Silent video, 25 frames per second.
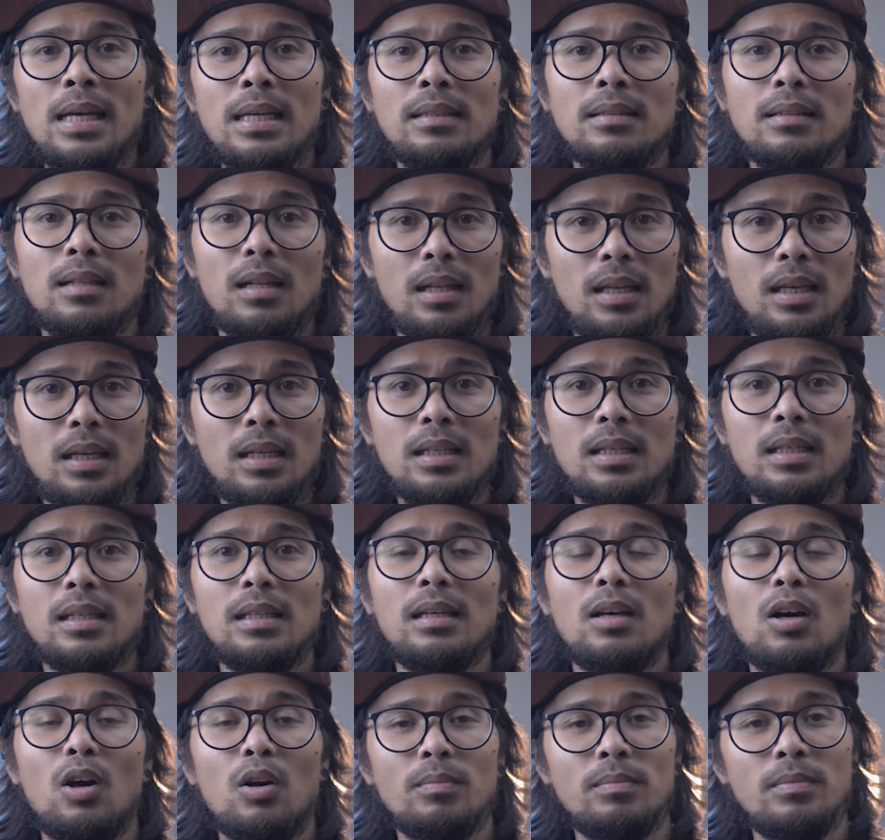the link
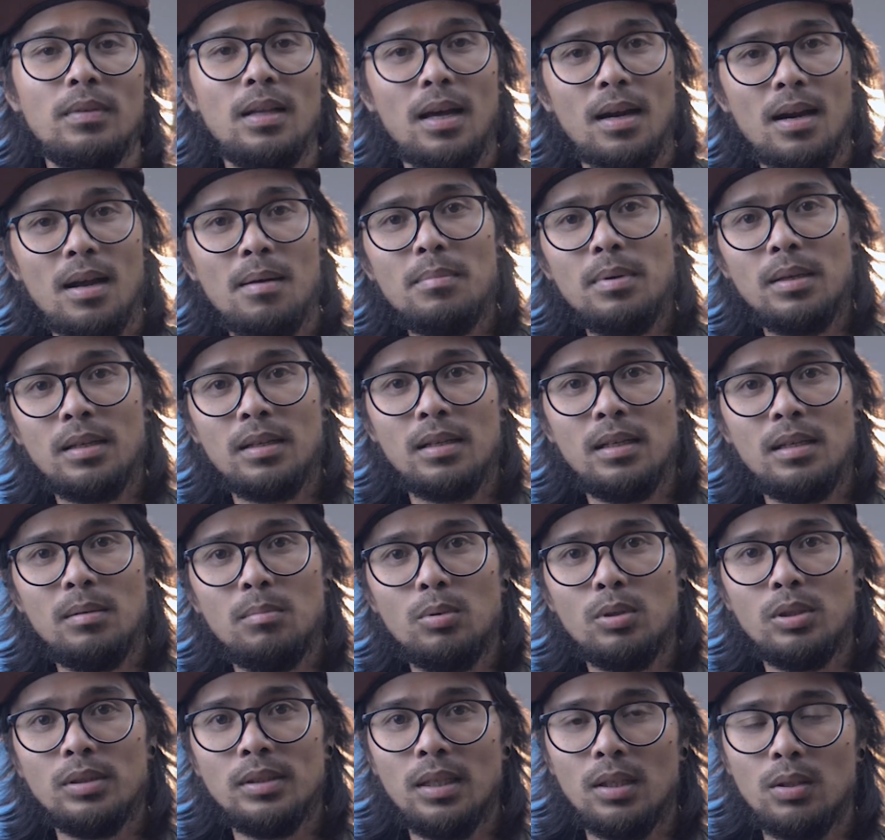of the
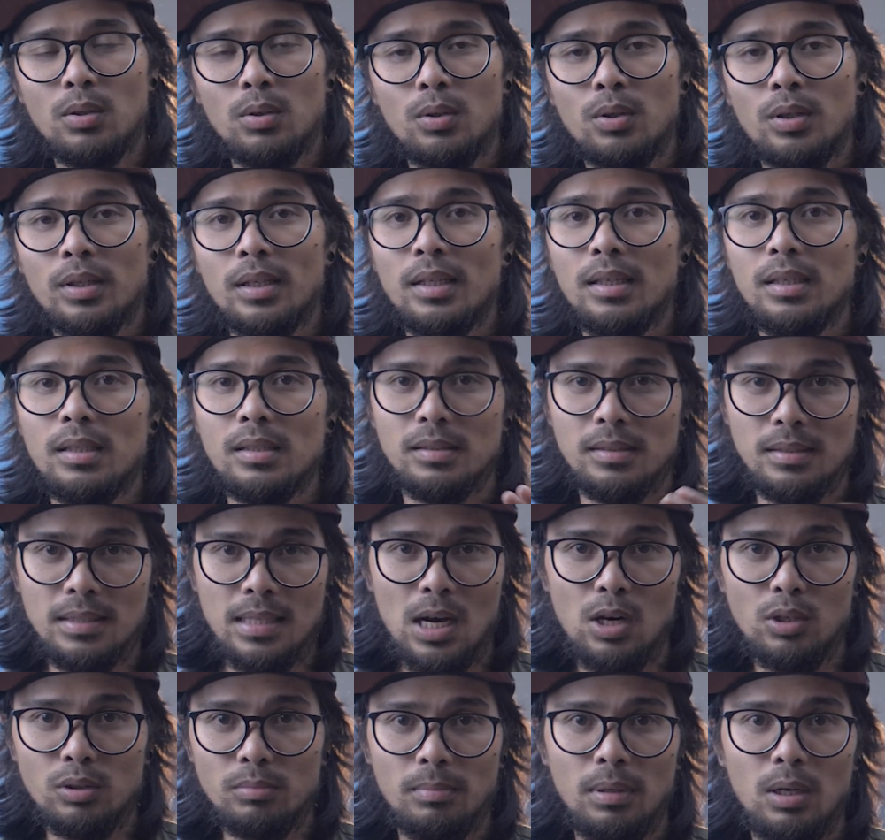arabickeyboard.org is
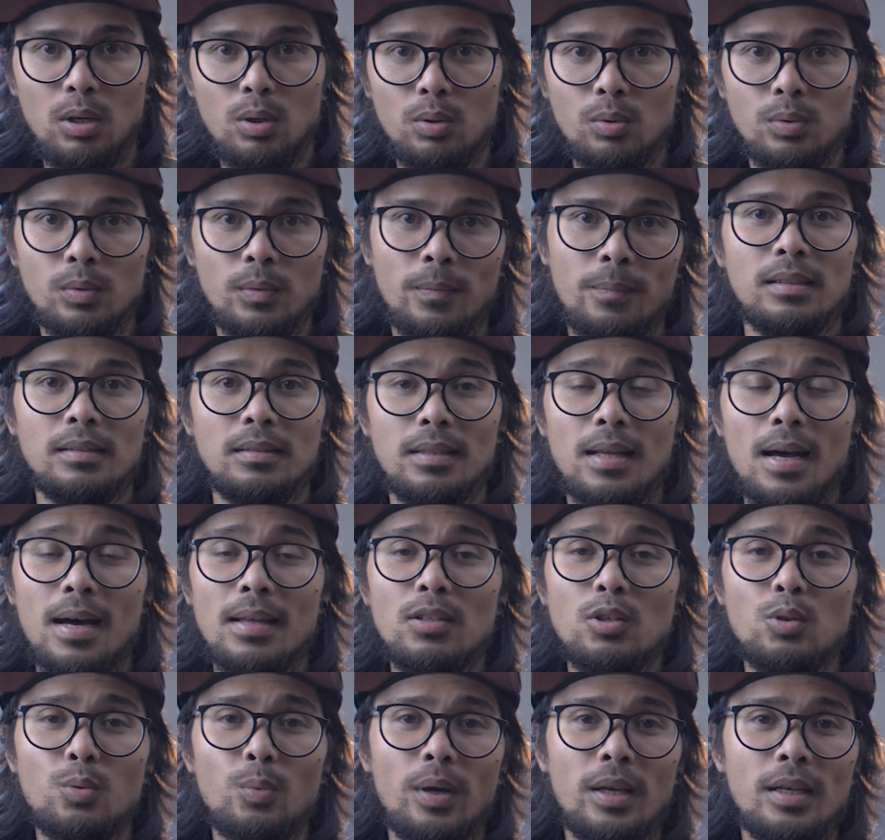down below. The
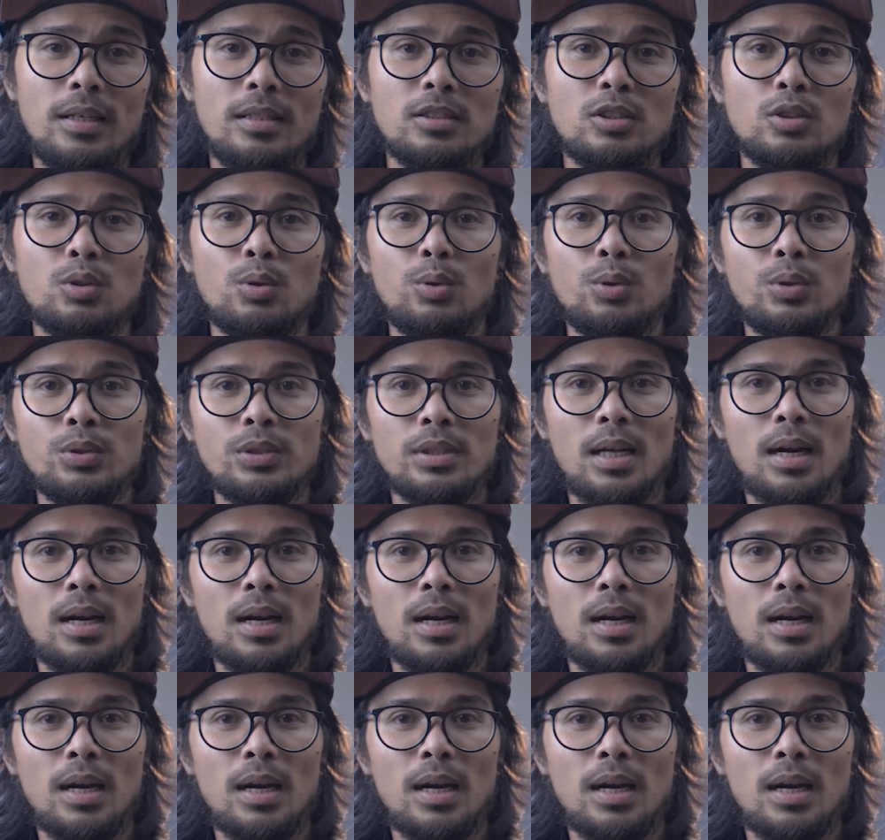other way is to use